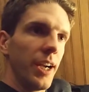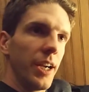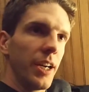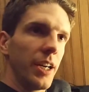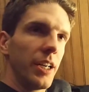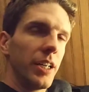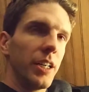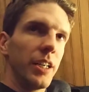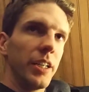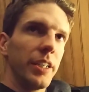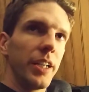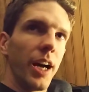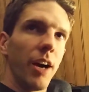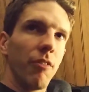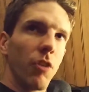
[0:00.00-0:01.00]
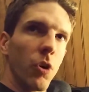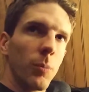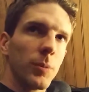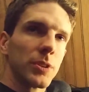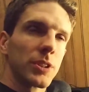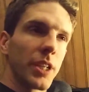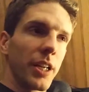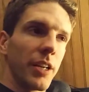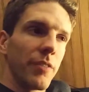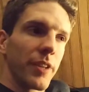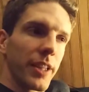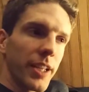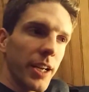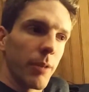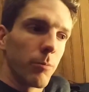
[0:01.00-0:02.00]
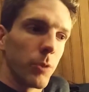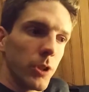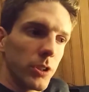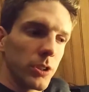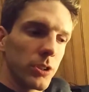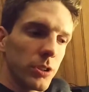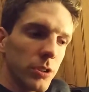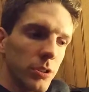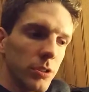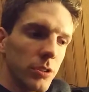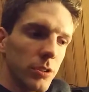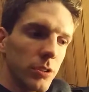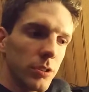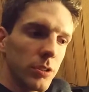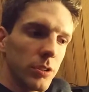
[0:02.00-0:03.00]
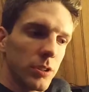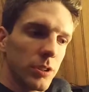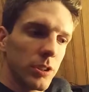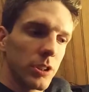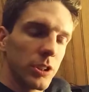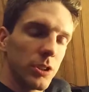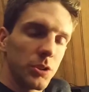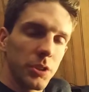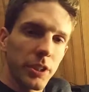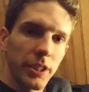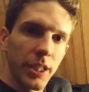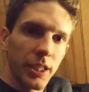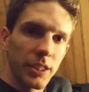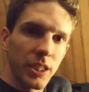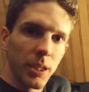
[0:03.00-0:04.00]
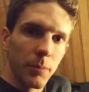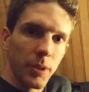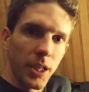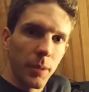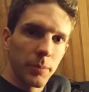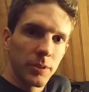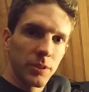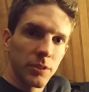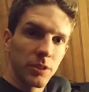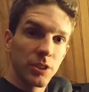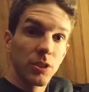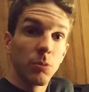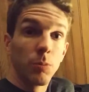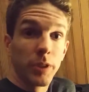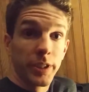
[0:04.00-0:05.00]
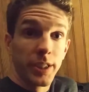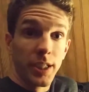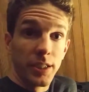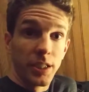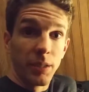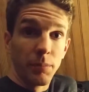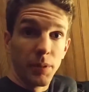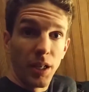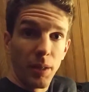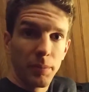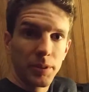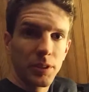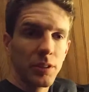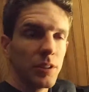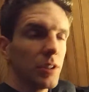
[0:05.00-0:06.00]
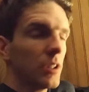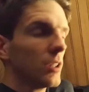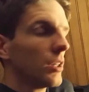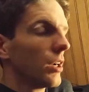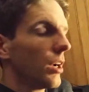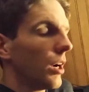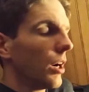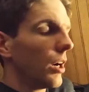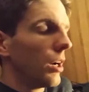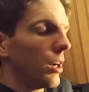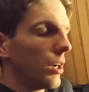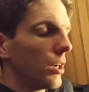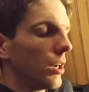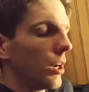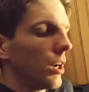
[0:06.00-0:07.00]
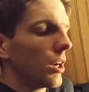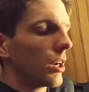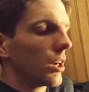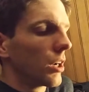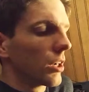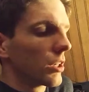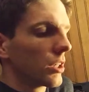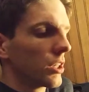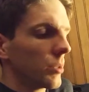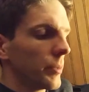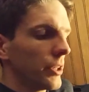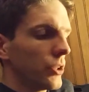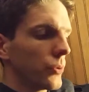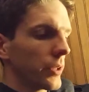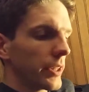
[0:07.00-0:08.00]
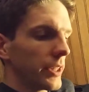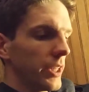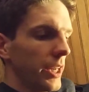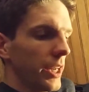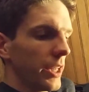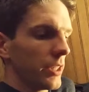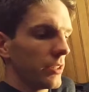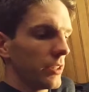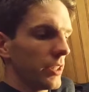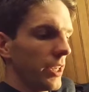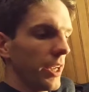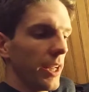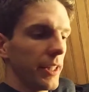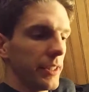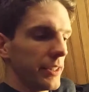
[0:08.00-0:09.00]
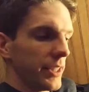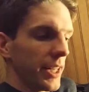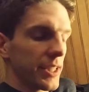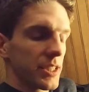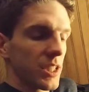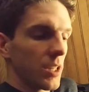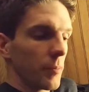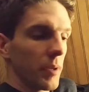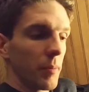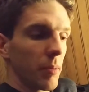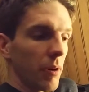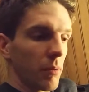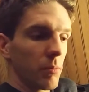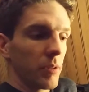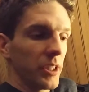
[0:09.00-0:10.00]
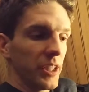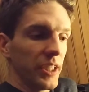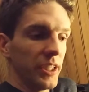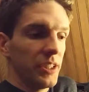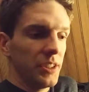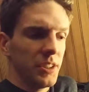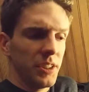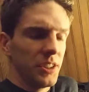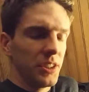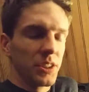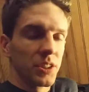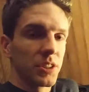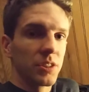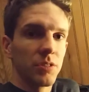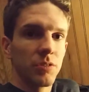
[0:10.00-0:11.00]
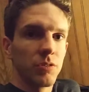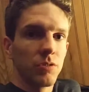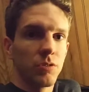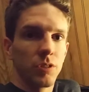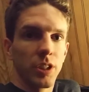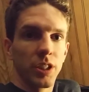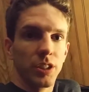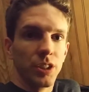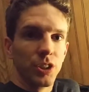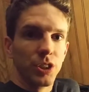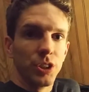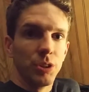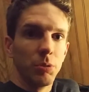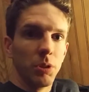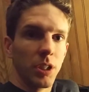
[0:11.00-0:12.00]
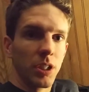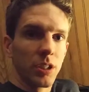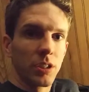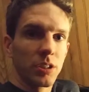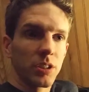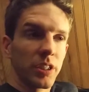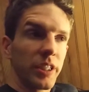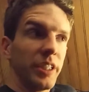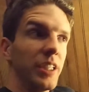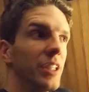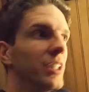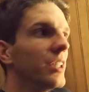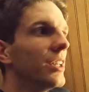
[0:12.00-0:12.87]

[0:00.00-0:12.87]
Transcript: And I've almost got everything I want. Still need that time lapse. Still want that time lapse. Gonna be doing that, and that's gonna be probably the easiest thing to shoot, honestly.